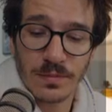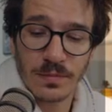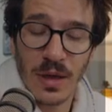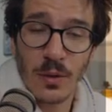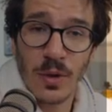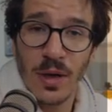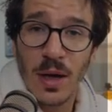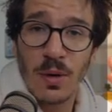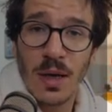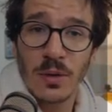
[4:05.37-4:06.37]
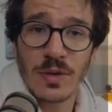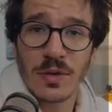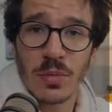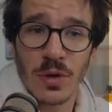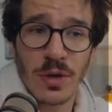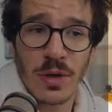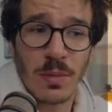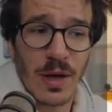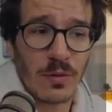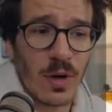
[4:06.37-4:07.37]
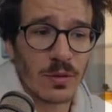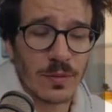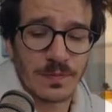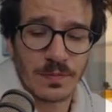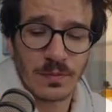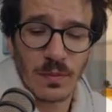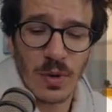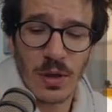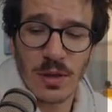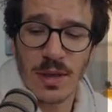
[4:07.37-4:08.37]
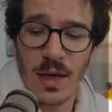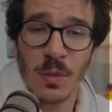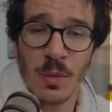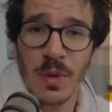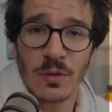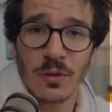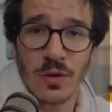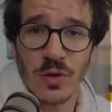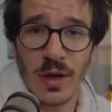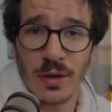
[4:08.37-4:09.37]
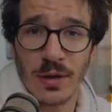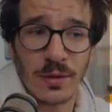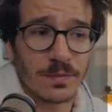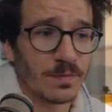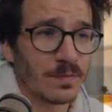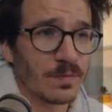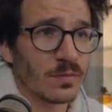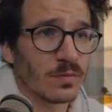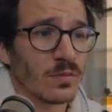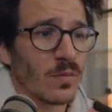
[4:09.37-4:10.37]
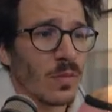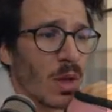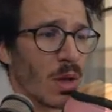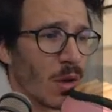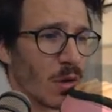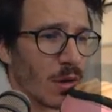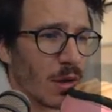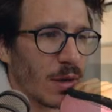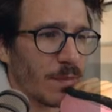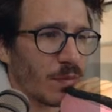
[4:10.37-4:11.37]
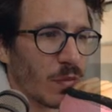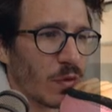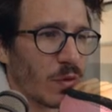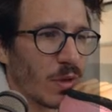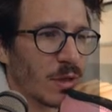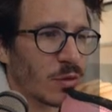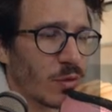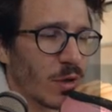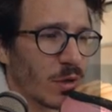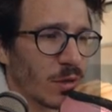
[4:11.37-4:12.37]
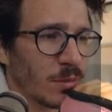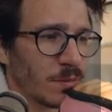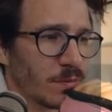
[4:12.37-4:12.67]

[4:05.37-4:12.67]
By the way, how loud is the bird in the background? Because I'm about to strangle him. Okay, so that's running.